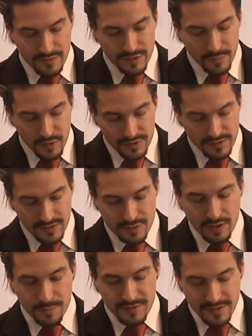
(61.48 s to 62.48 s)
was posted as a
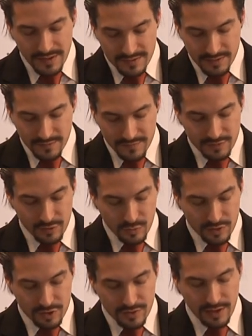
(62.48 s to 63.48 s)
representative to the
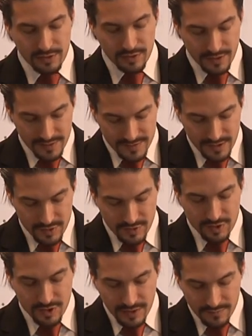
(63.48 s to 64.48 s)
World Trade Organization
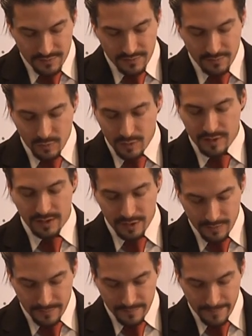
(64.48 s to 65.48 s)
in Geneva for one
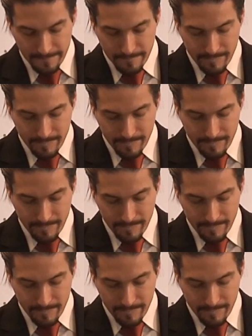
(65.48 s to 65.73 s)
year.